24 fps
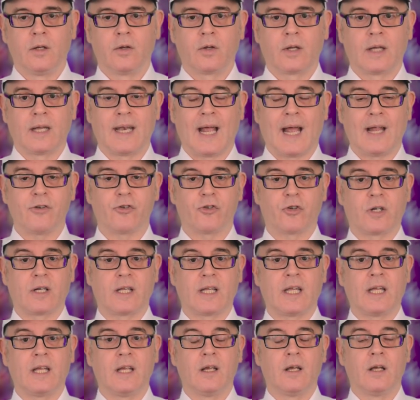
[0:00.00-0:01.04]
can
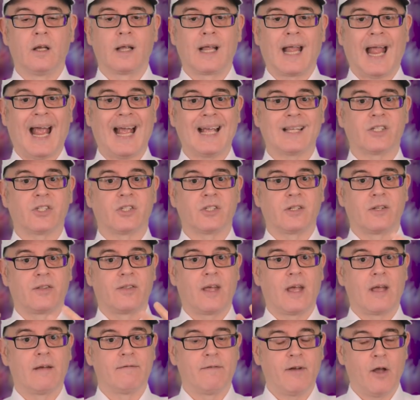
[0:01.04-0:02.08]
actually cast
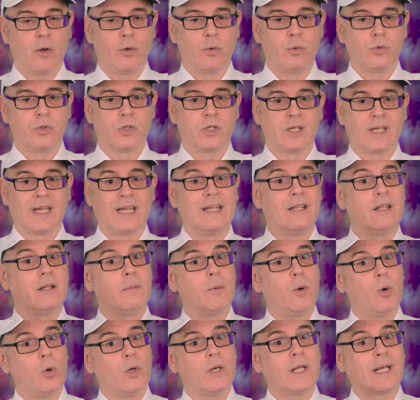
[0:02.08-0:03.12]
their vote in the
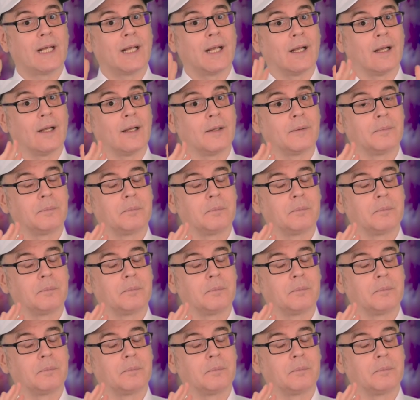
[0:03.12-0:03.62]
morning,